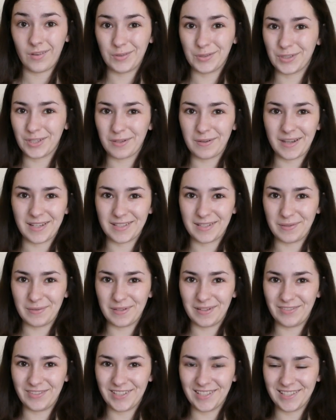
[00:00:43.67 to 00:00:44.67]
Also, as you
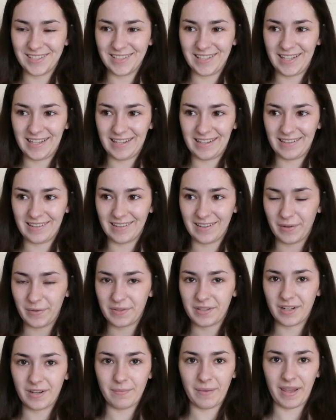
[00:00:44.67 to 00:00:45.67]
would have just seen, I
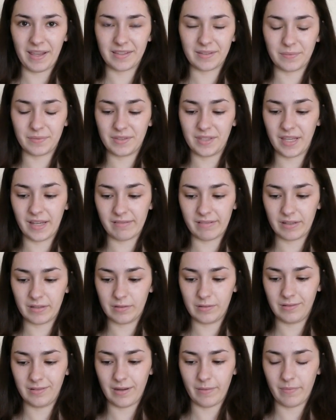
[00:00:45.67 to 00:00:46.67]
was gonna make some
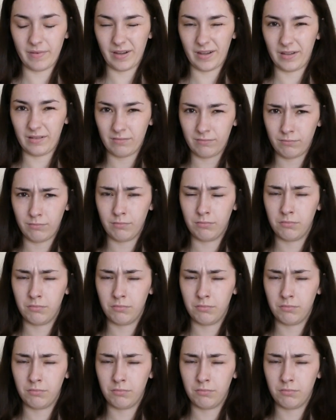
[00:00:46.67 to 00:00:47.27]
cereal, not like